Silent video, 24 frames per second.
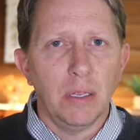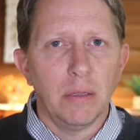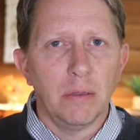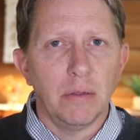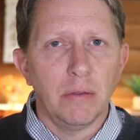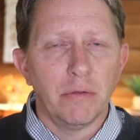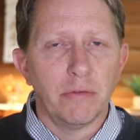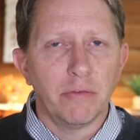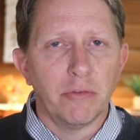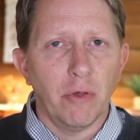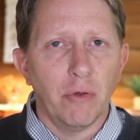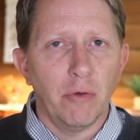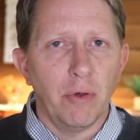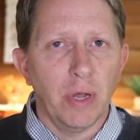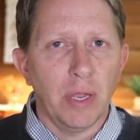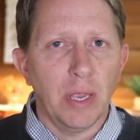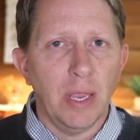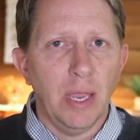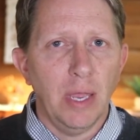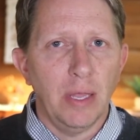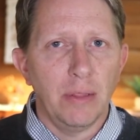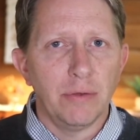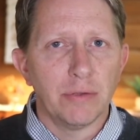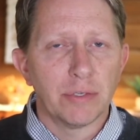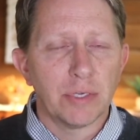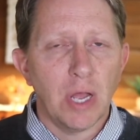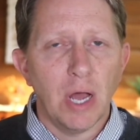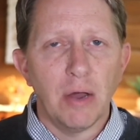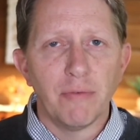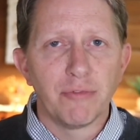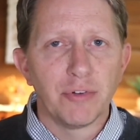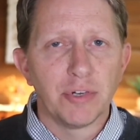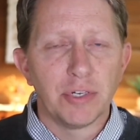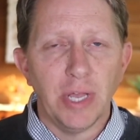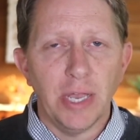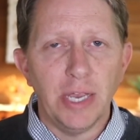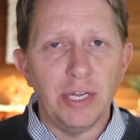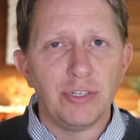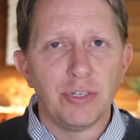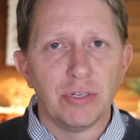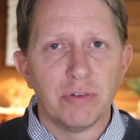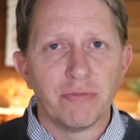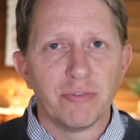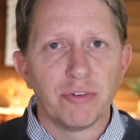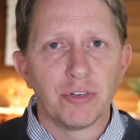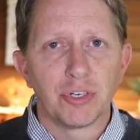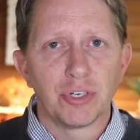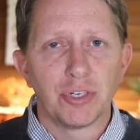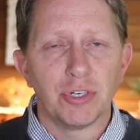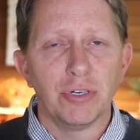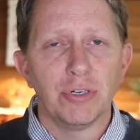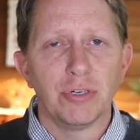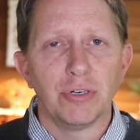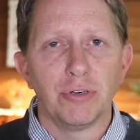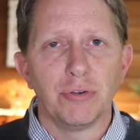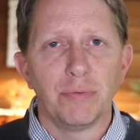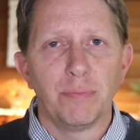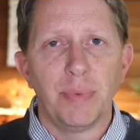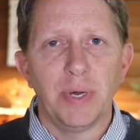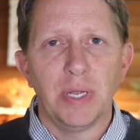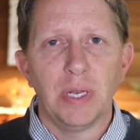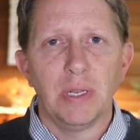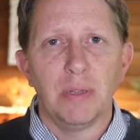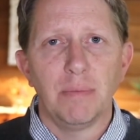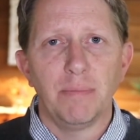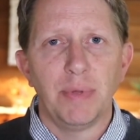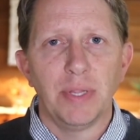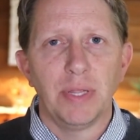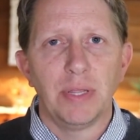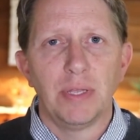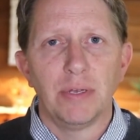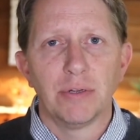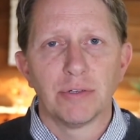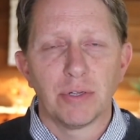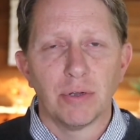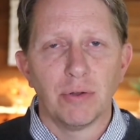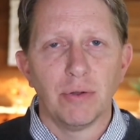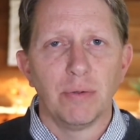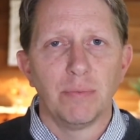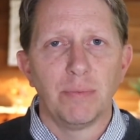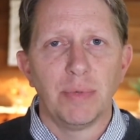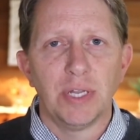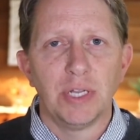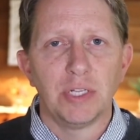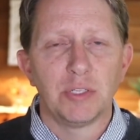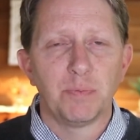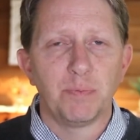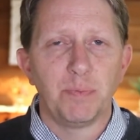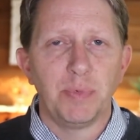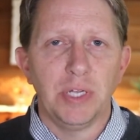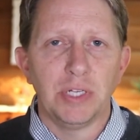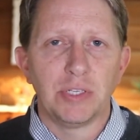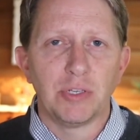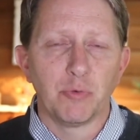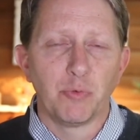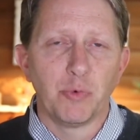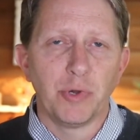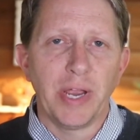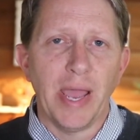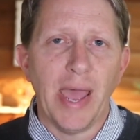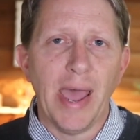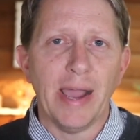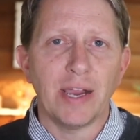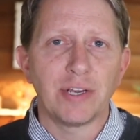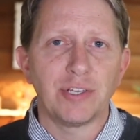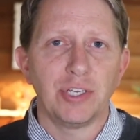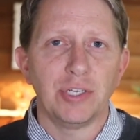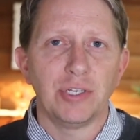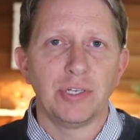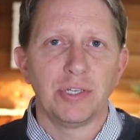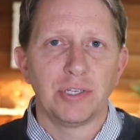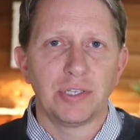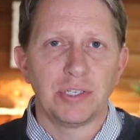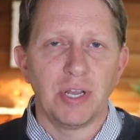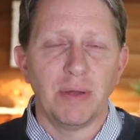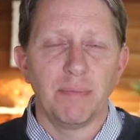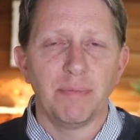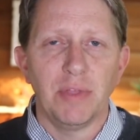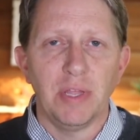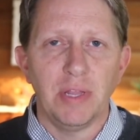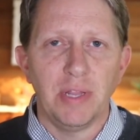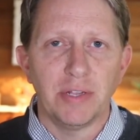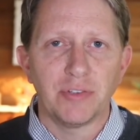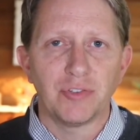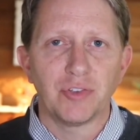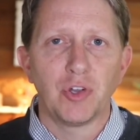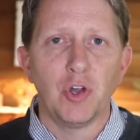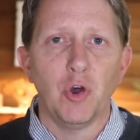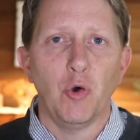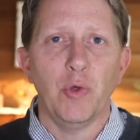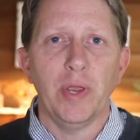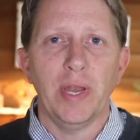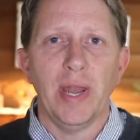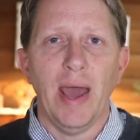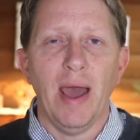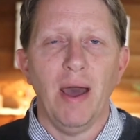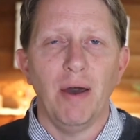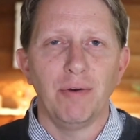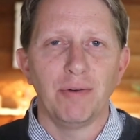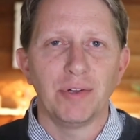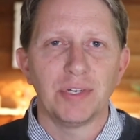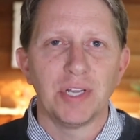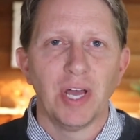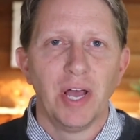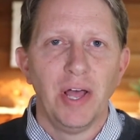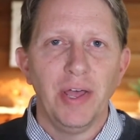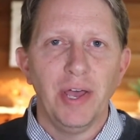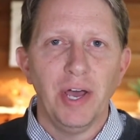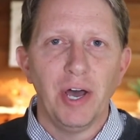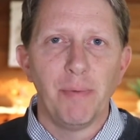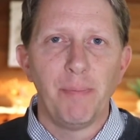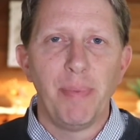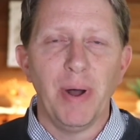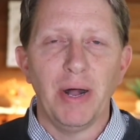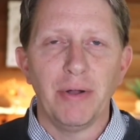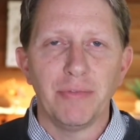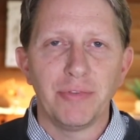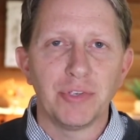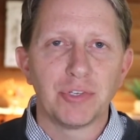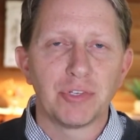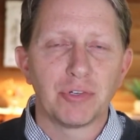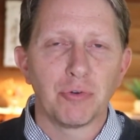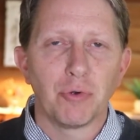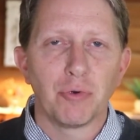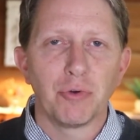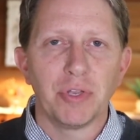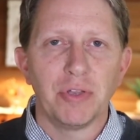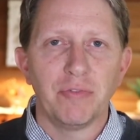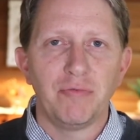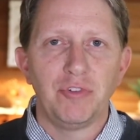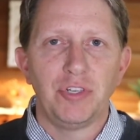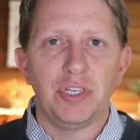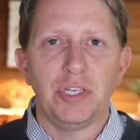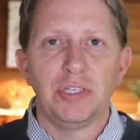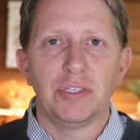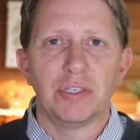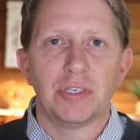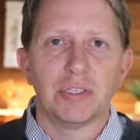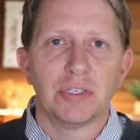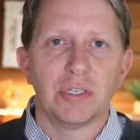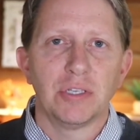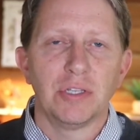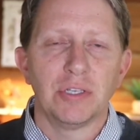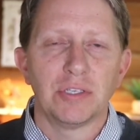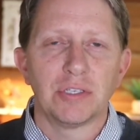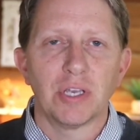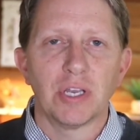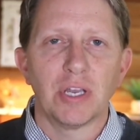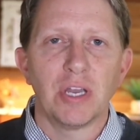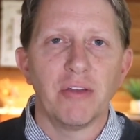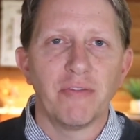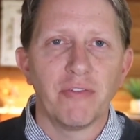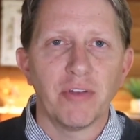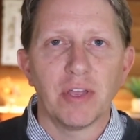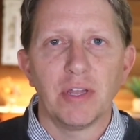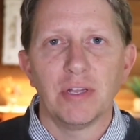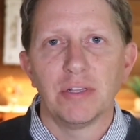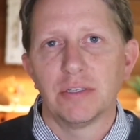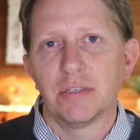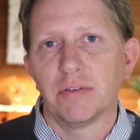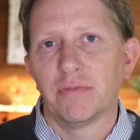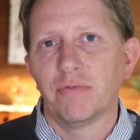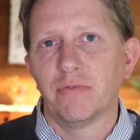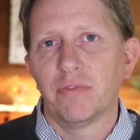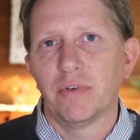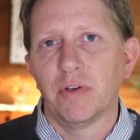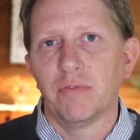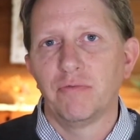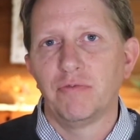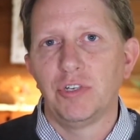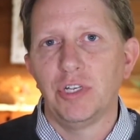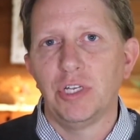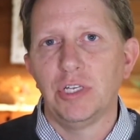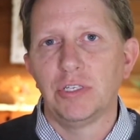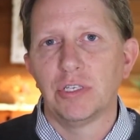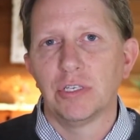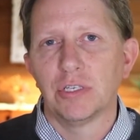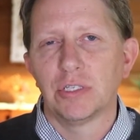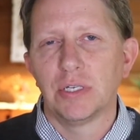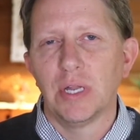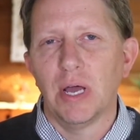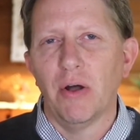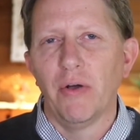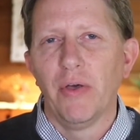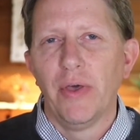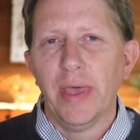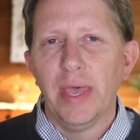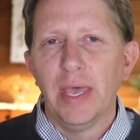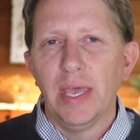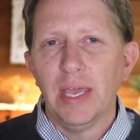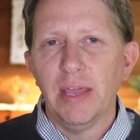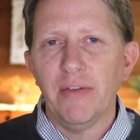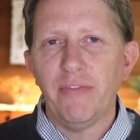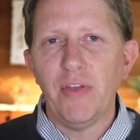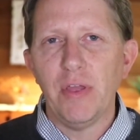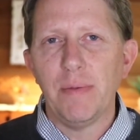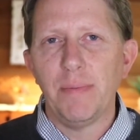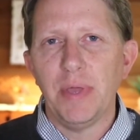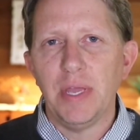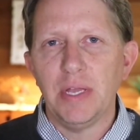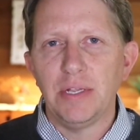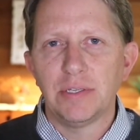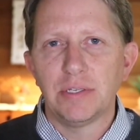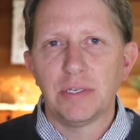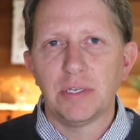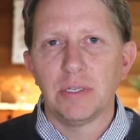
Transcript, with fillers: so again, there's confrontation for sure, but but there's a, but it's it's a reaction to something that's going out about the story of Jesus and the significance of, of Jesus. Now, if he means